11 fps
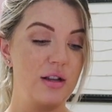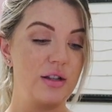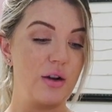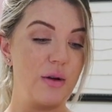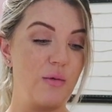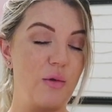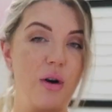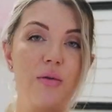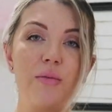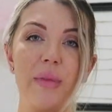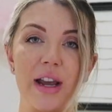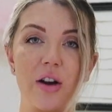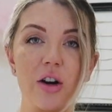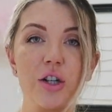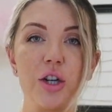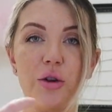So it won't make
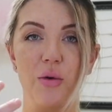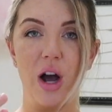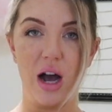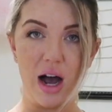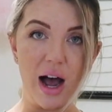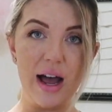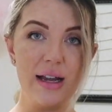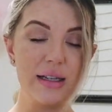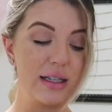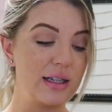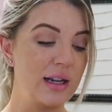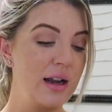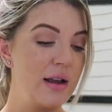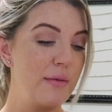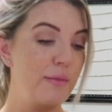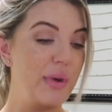her too hot,
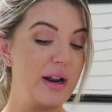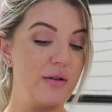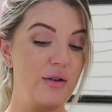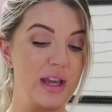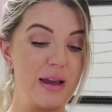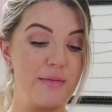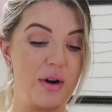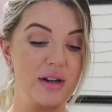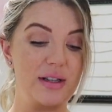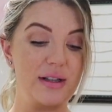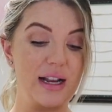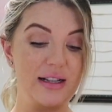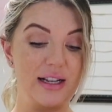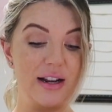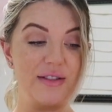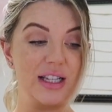but it'll keep her
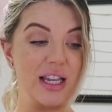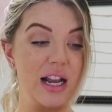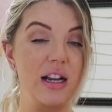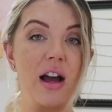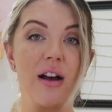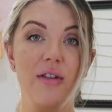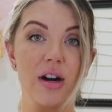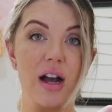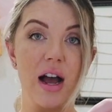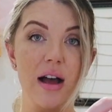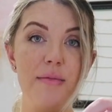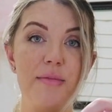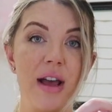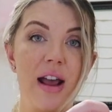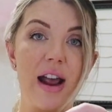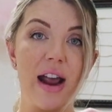sensitive skin covered up.